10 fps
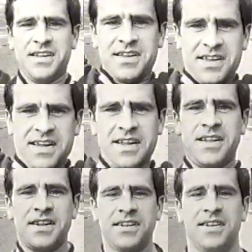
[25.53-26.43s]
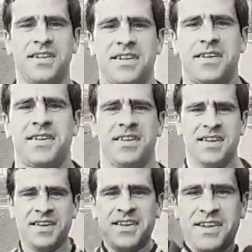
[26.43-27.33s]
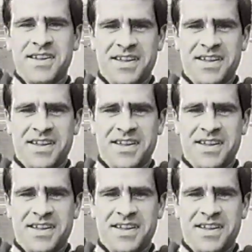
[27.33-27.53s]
journey into the European Cup, which was